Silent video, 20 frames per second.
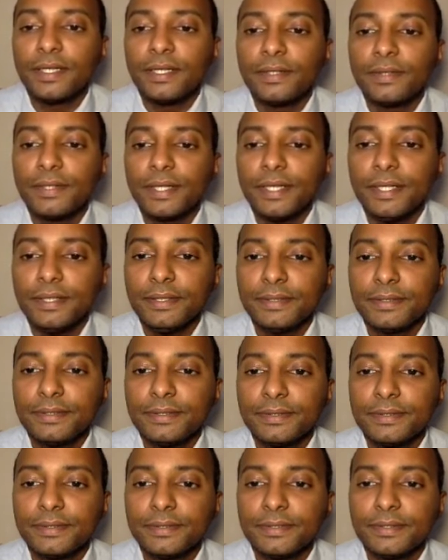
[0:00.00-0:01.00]
Okay?
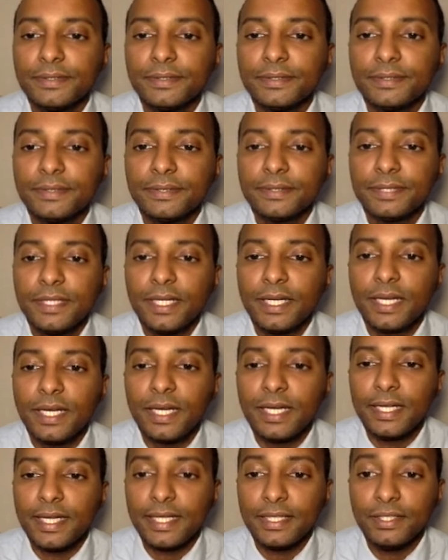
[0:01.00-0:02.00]

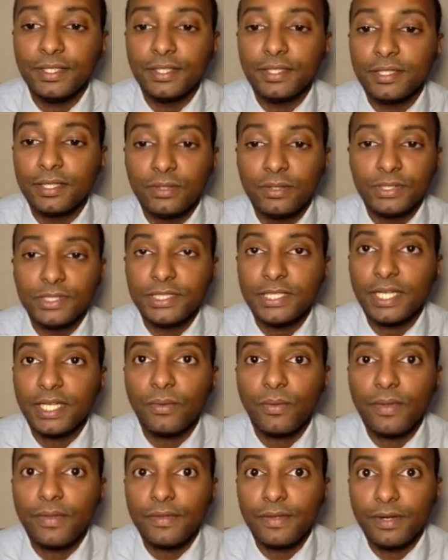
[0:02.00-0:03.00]
Again, you can always check
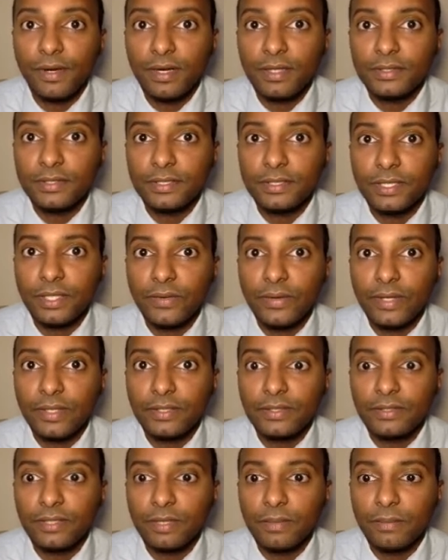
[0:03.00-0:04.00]
whether your answer is correct
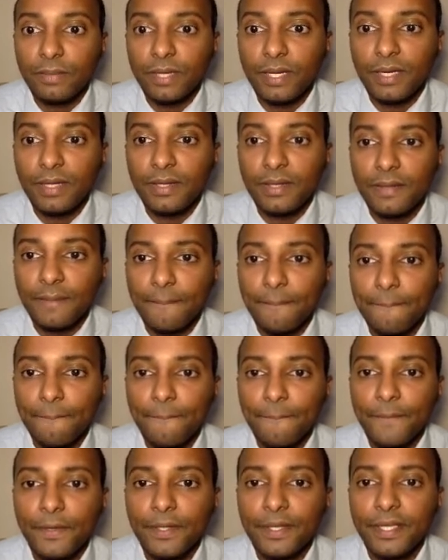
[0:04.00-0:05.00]
or not by
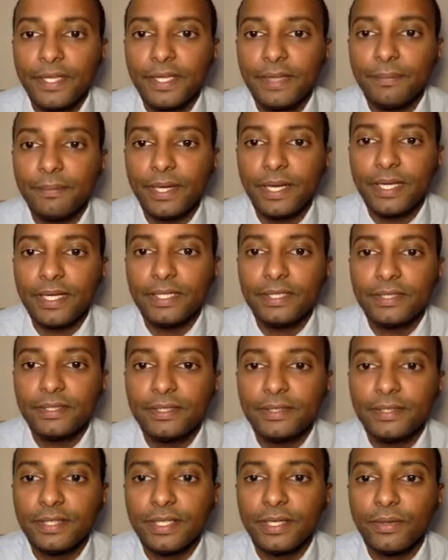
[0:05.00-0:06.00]
putting it back into
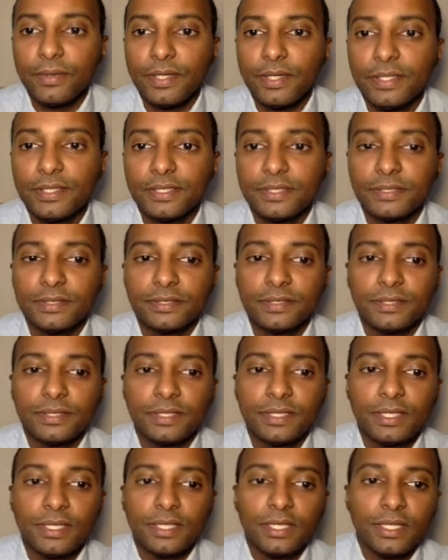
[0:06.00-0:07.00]
the equation.
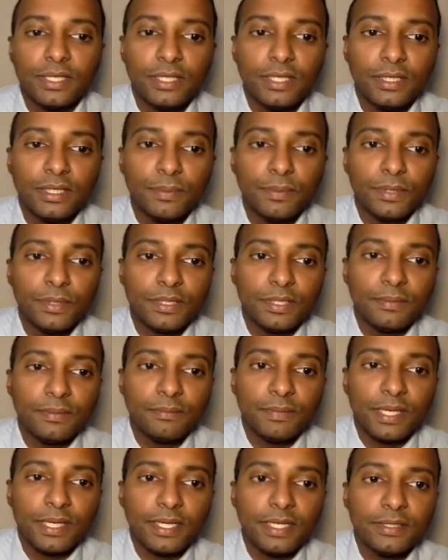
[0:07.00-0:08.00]
You put them
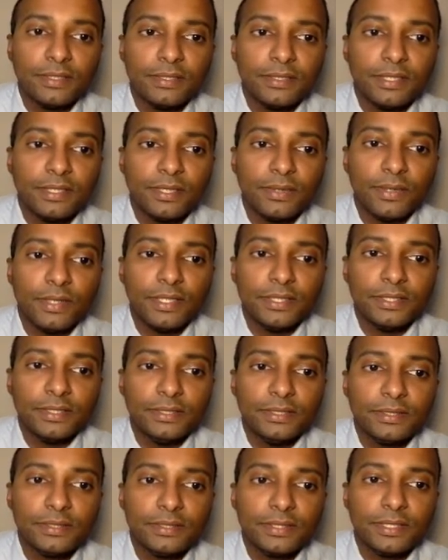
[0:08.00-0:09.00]
back into the equation
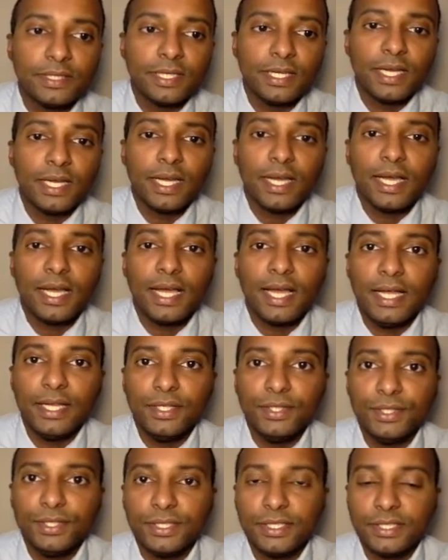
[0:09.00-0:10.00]
and
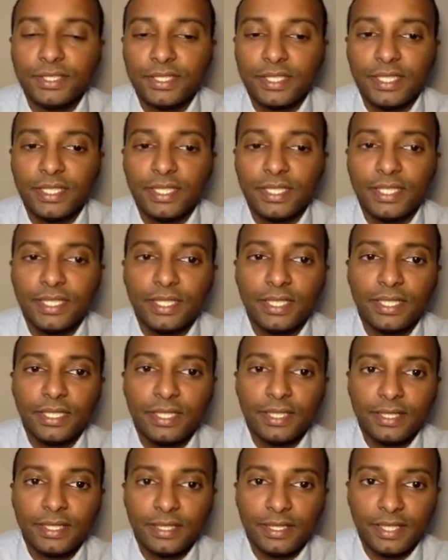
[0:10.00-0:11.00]
you should get
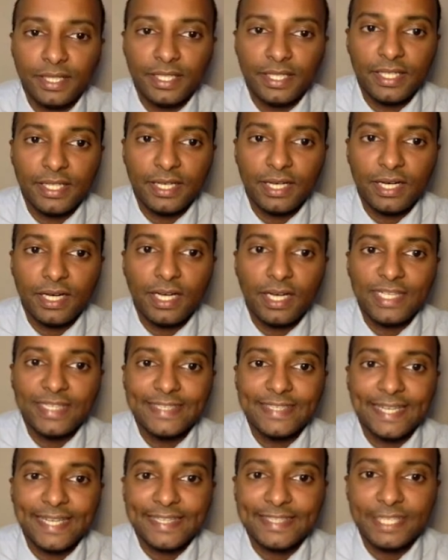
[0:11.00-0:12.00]
the
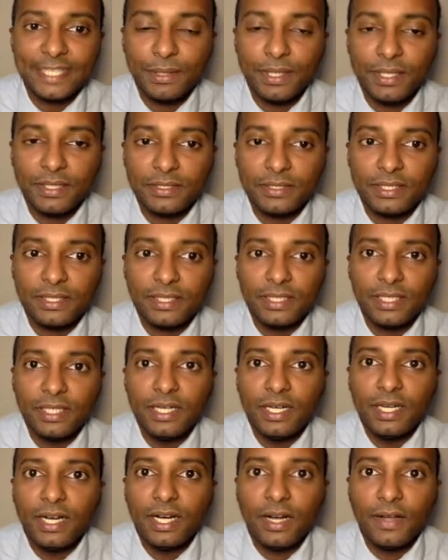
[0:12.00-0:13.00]
exact same answer
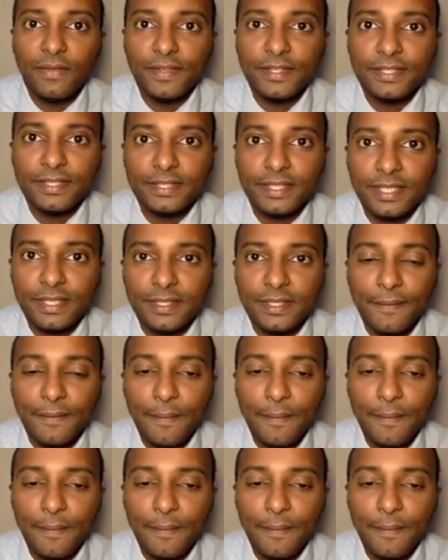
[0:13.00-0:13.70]
on this side.